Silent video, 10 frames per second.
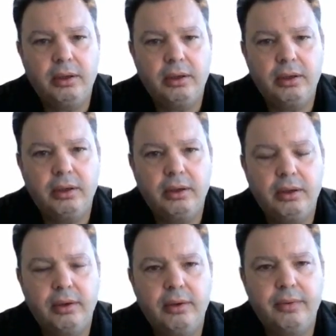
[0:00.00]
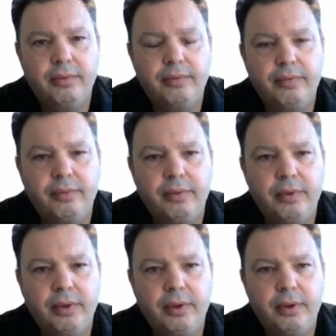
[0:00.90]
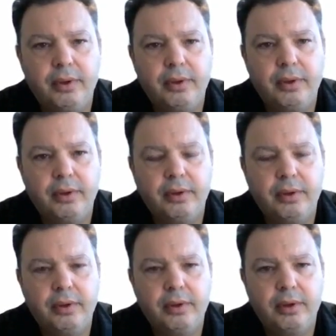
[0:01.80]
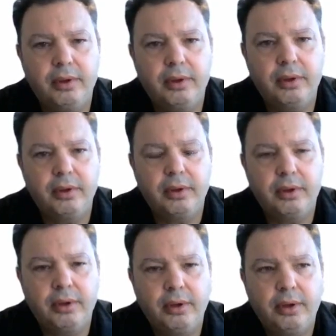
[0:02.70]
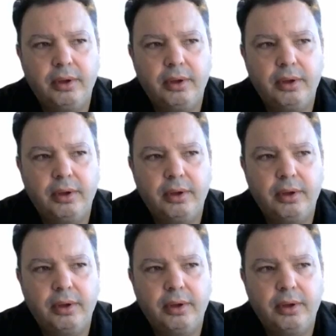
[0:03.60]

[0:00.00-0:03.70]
This person isn't speaking.